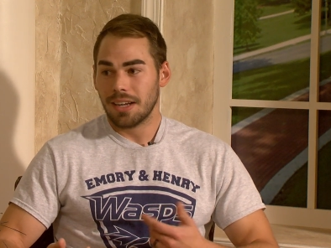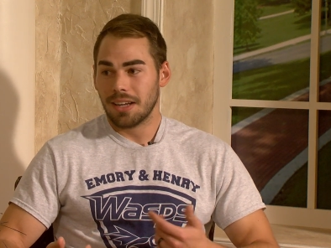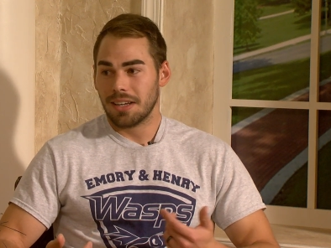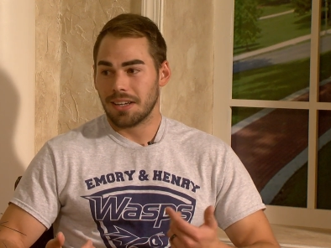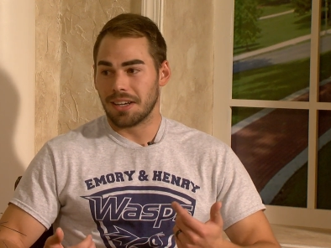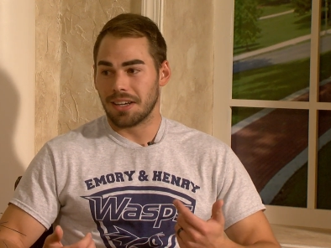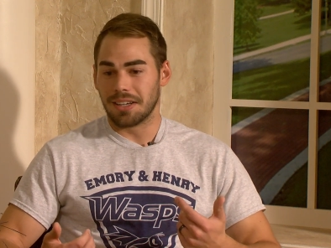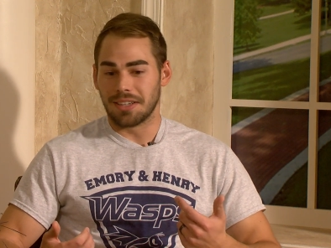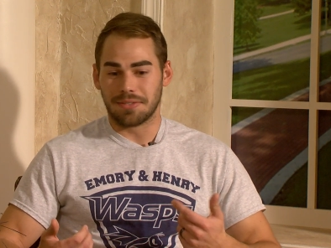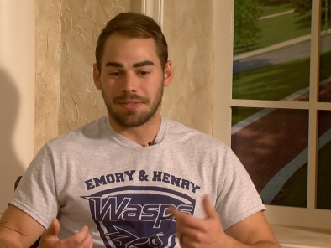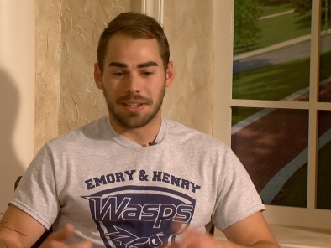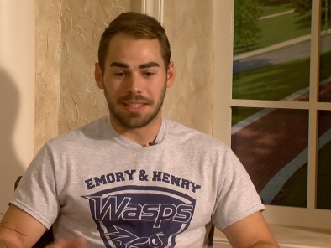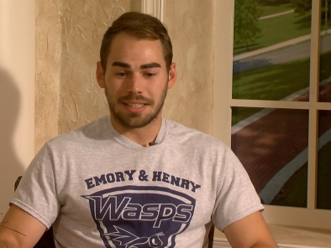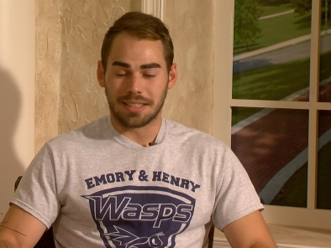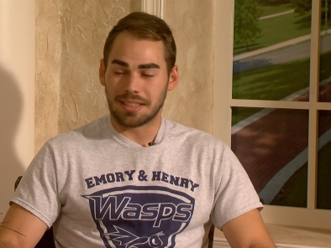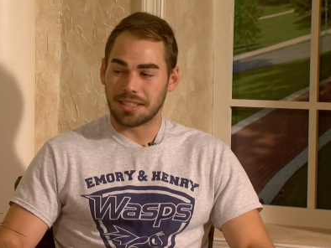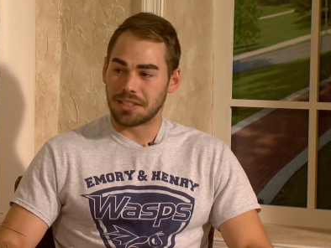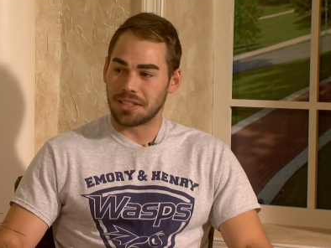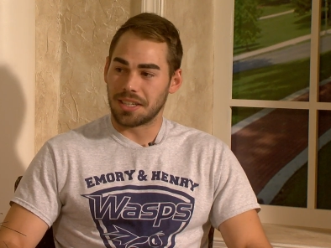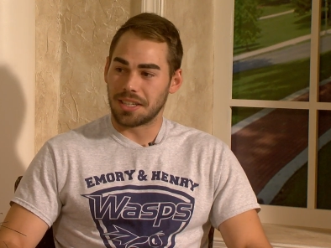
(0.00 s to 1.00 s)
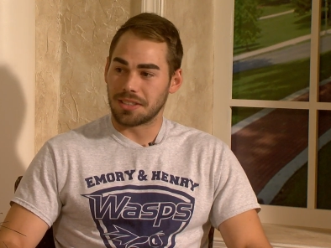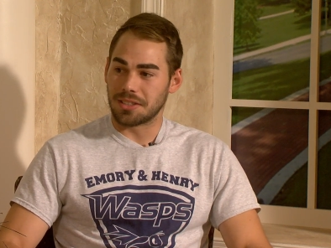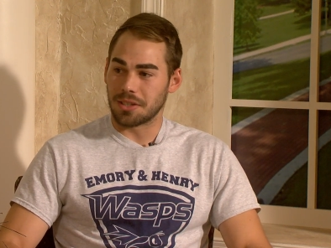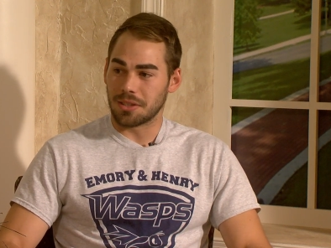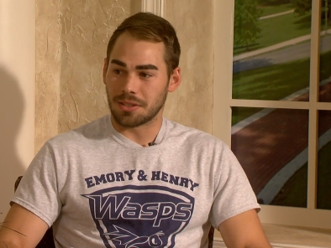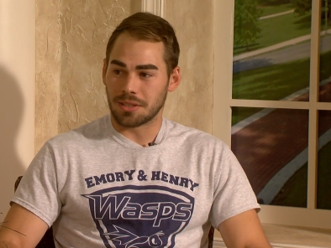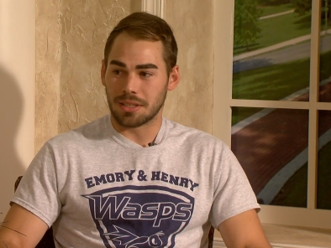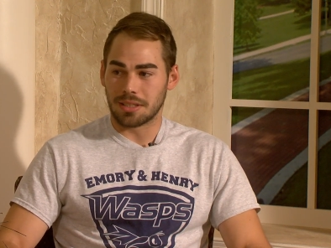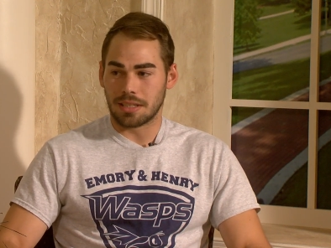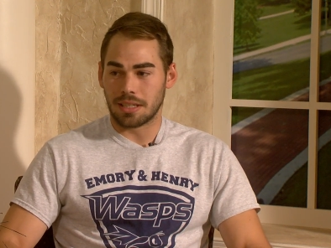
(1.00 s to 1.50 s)
If I get the chance, I'll
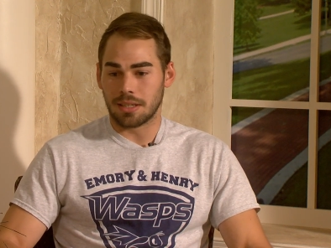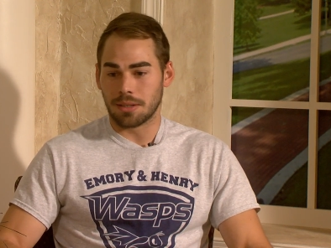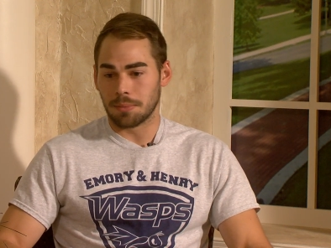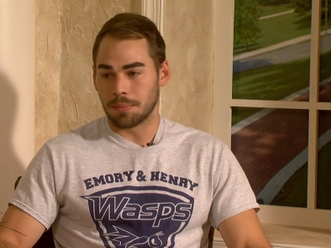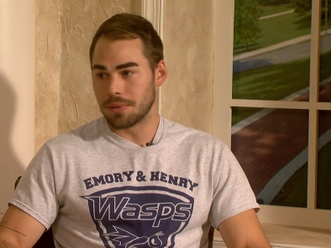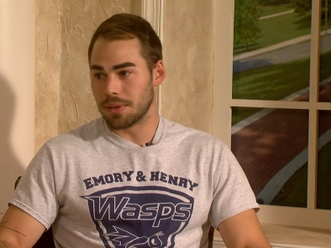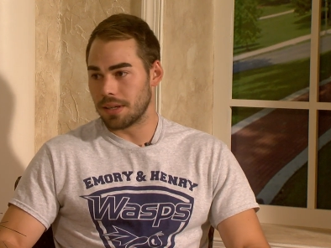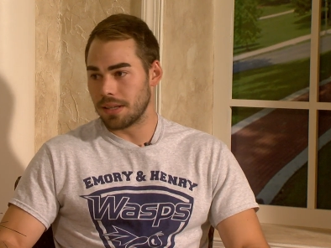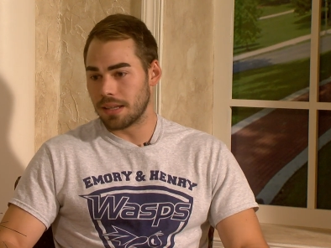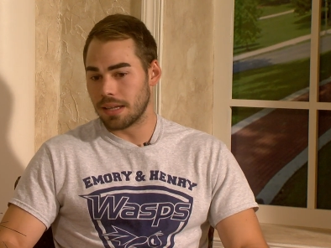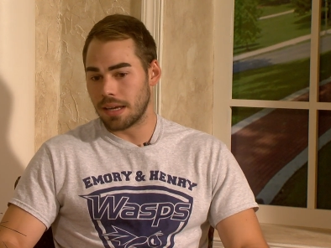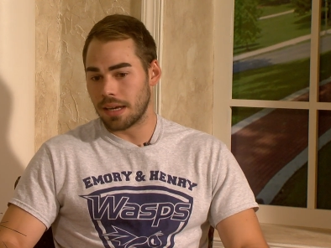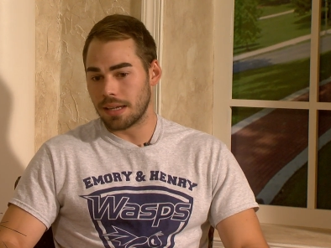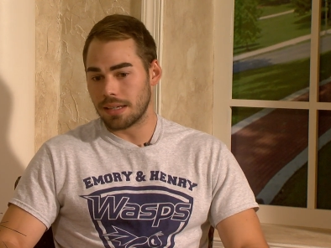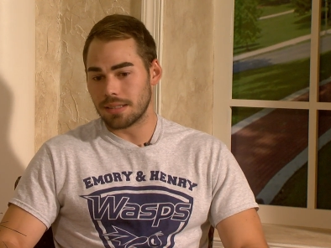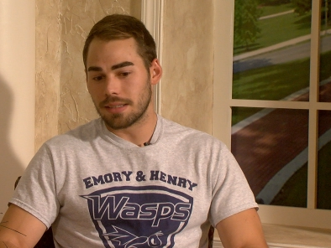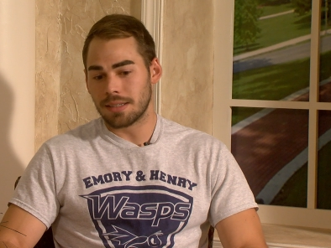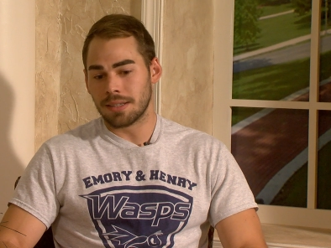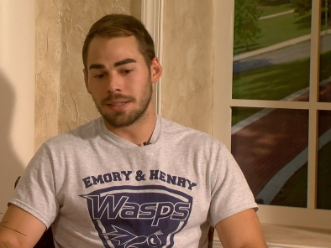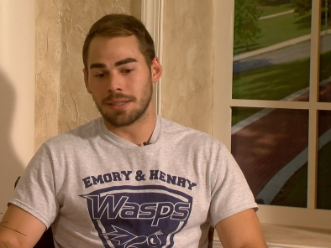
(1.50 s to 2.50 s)
sit down and play that.